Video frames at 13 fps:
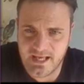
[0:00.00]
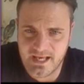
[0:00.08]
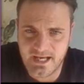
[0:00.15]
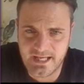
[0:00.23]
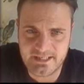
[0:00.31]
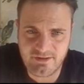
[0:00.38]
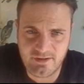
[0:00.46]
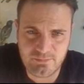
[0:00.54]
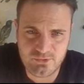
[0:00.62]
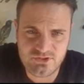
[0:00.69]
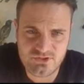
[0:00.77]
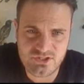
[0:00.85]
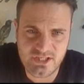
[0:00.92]
And if I put
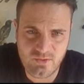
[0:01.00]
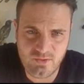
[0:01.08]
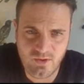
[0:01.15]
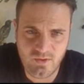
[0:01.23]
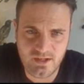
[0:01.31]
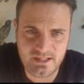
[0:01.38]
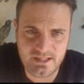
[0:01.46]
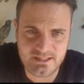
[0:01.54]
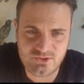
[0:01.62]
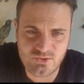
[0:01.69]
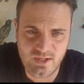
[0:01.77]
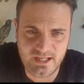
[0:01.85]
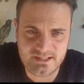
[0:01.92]
0
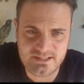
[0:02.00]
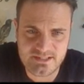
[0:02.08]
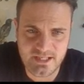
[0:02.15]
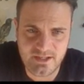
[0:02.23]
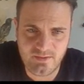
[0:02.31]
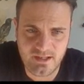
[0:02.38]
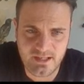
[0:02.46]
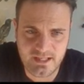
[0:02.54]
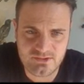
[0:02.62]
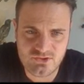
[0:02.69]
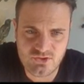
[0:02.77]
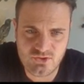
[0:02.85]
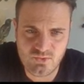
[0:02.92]
into x here, I get
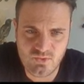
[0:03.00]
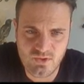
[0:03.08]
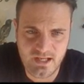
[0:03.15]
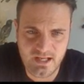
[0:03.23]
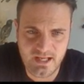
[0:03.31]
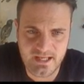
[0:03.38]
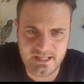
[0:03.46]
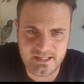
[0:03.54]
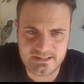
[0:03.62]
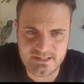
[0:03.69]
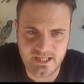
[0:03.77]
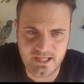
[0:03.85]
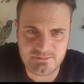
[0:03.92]
2a
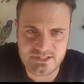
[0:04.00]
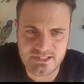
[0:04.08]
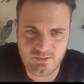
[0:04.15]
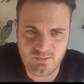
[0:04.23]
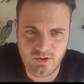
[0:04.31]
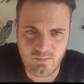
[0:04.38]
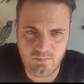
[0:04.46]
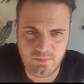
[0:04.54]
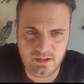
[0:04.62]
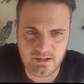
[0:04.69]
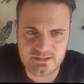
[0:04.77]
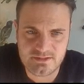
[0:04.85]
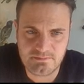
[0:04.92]
times 0
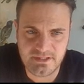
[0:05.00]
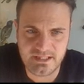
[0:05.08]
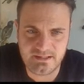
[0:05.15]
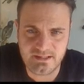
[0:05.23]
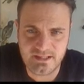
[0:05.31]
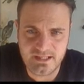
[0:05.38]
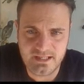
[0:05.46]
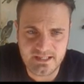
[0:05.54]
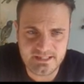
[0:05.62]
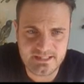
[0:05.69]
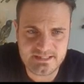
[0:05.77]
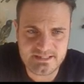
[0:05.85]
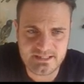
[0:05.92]
plus b
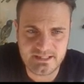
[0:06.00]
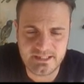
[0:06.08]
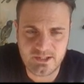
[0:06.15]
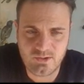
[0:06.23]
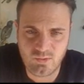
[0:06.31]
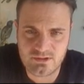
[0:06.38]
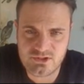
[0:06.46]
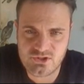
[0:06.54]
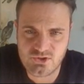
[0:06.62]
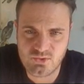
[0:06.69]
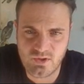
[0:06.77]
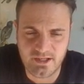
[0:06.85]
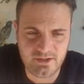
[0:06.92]
is equals
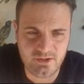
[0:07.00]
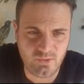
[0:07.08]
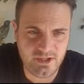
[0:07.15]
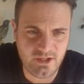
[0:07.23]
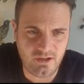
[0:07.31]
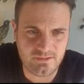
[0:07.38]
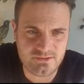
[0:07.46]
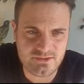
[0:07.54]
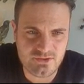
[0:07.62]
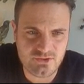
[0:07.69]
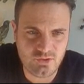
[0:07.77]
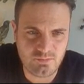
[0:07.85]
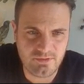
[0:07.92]
to, and I know the answer
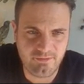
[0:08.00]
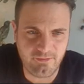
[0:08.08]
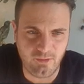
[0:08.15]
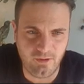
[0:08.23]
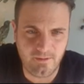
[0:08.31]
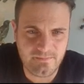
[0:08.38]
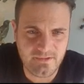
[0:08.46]
should be 4.